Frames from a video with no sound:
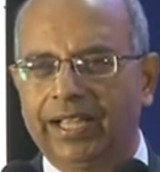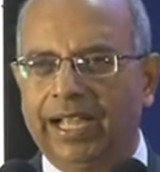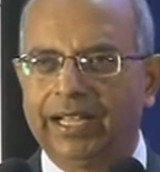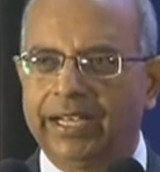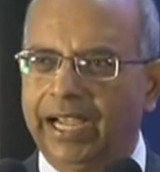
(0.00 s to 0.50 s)

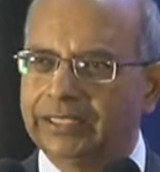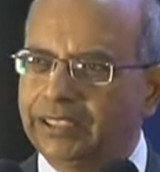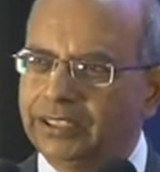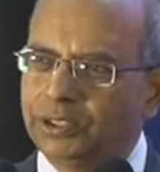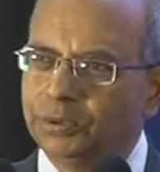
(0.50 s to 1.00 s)
and I
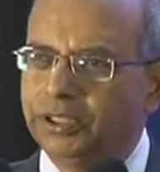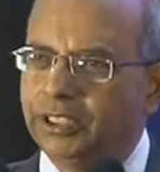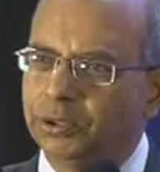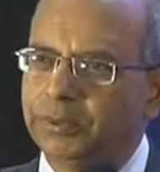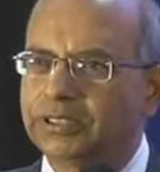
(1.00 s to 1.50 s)
think you
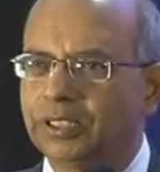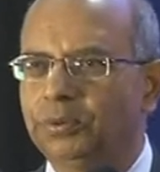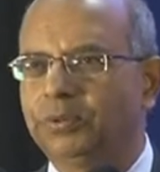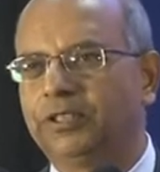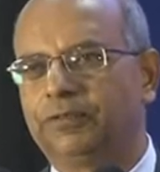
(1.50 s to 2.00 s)
need to be
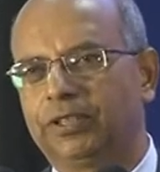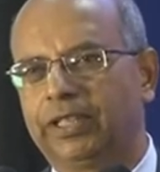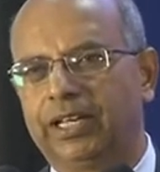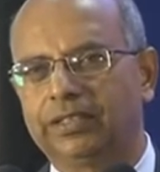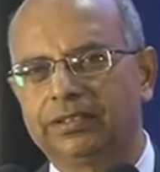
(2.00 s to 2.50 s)
saluted for
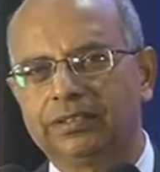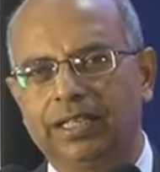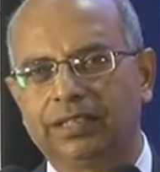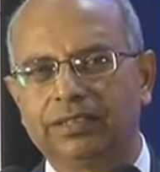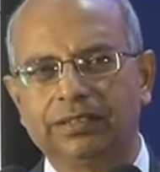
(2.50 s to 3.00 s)
that
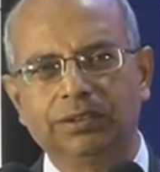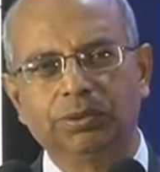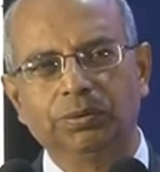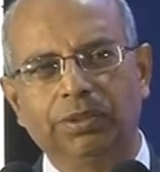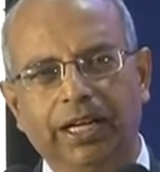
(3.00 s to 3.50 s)

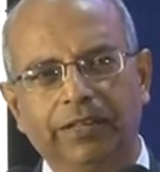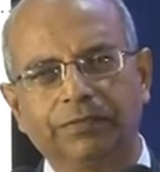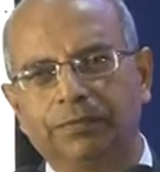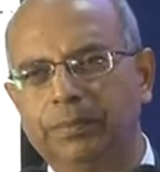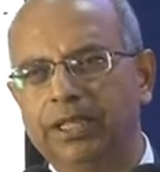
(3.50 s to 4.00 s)
you have
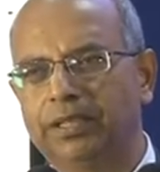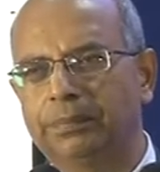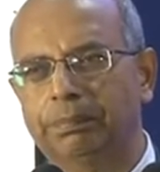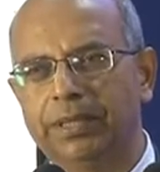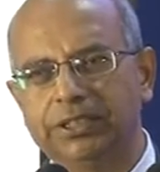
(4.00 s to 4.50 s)
made a
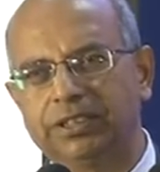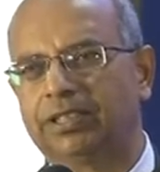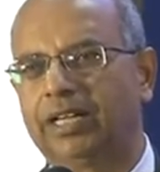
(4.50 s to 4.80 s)
major